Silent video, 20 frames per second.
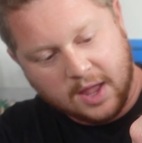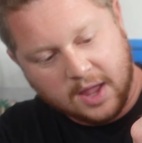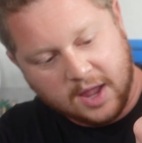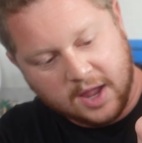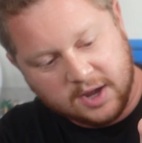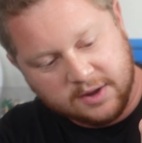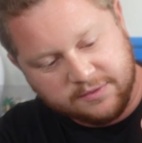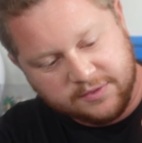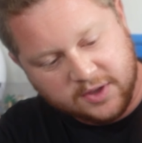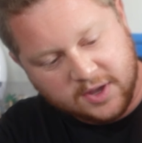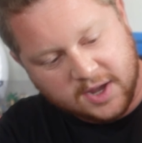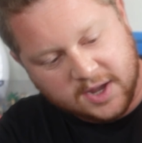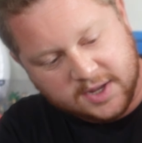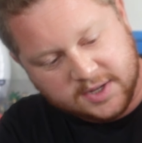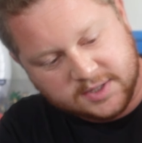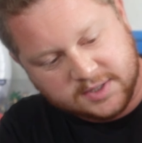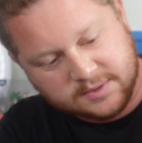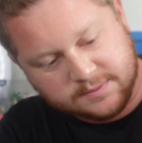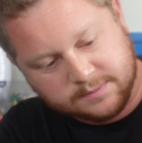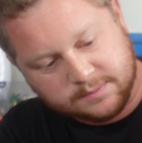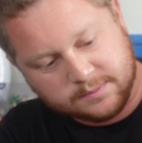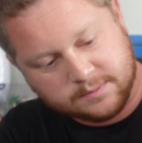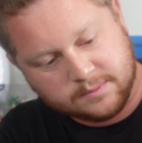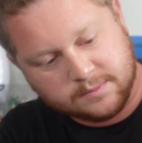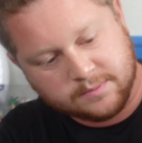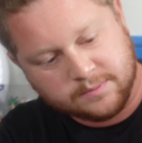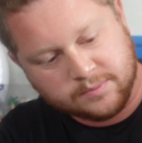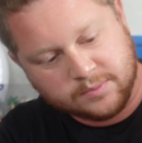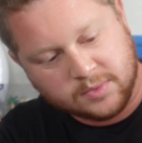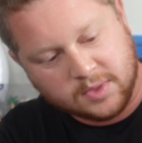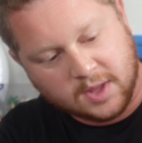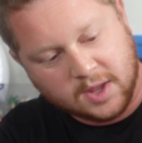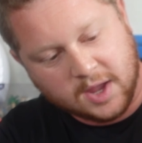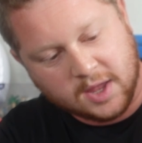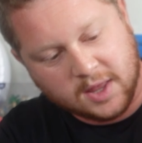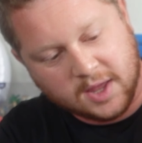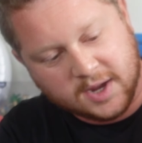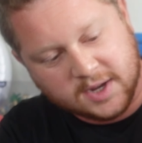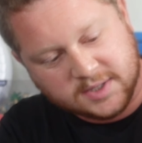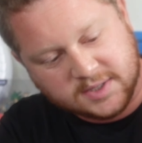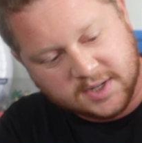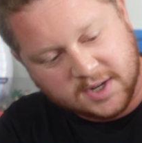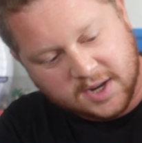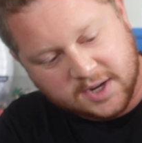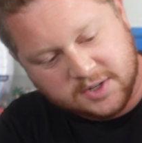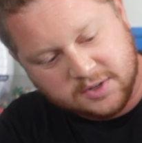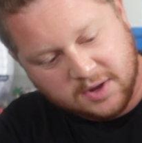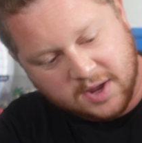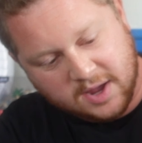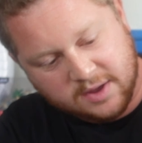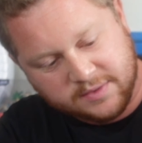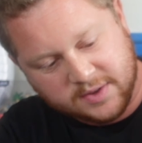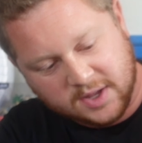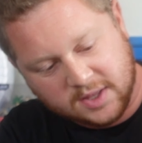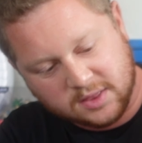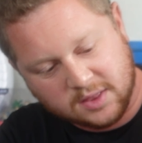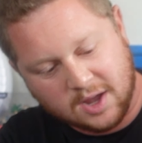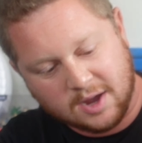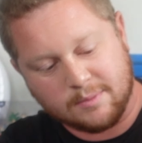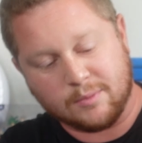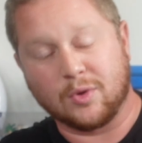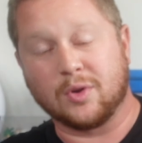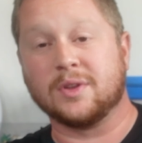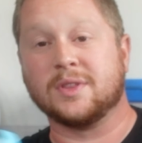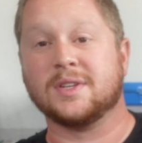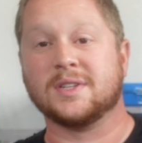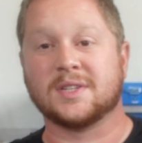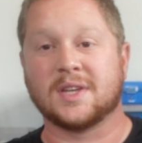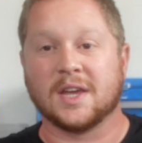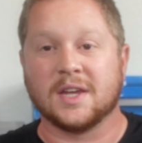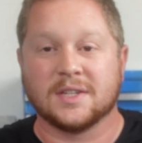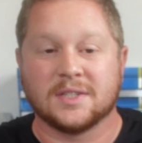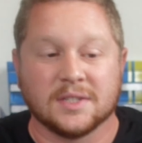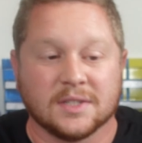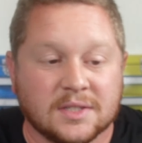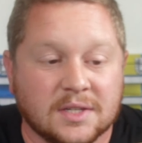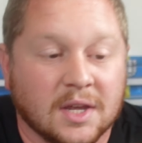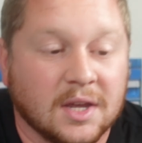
And if you guys, and like I said, I do have a lot more of these cases